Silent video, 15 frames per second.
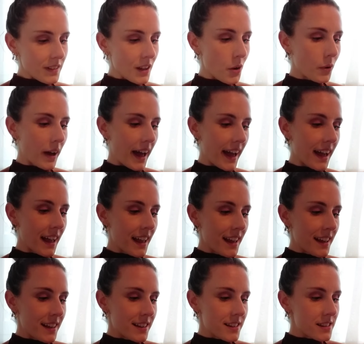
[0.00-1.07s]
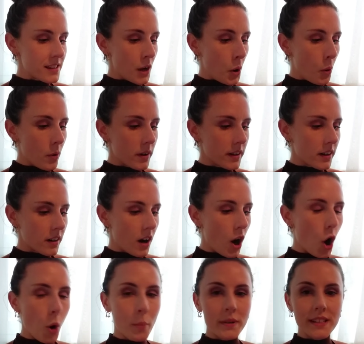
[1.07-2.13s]
Okay, so your
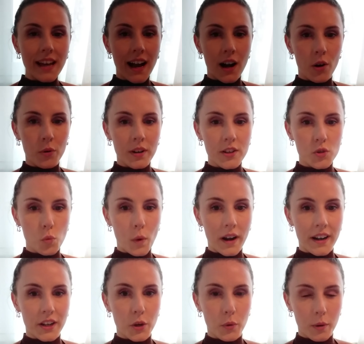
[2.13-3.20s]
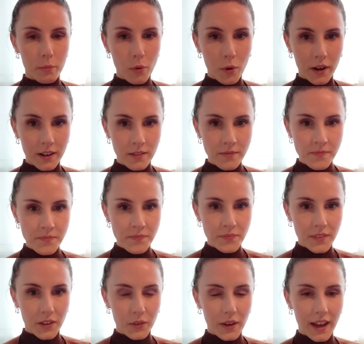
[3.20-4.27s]
hometown is where you were born.
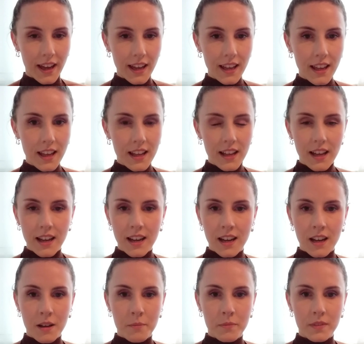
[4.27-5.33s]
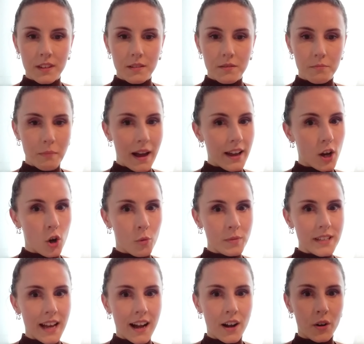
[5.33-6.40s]
Okay, my
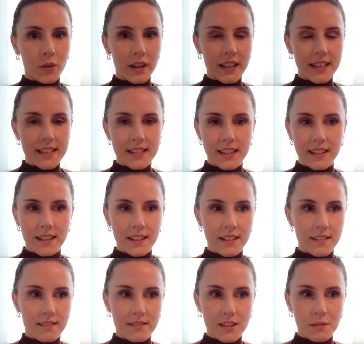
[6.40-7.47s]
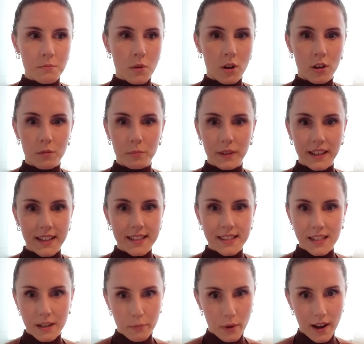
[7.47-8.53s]
hometown is a small place
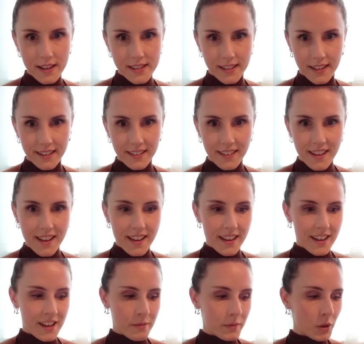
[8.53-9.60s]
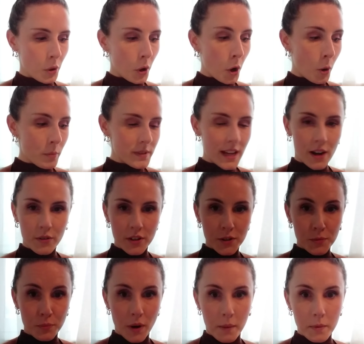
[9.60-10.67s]
in Nebraska. Your hometown is
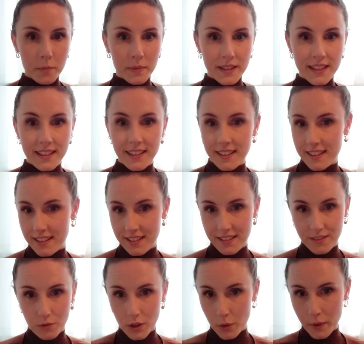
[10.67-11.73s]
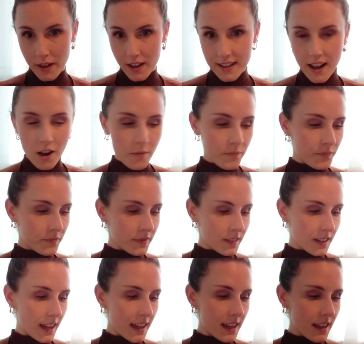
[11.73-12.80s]
probably where we are now.
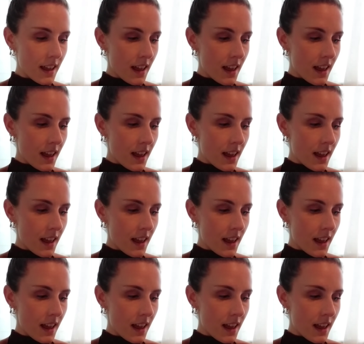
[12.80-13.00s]
Okay,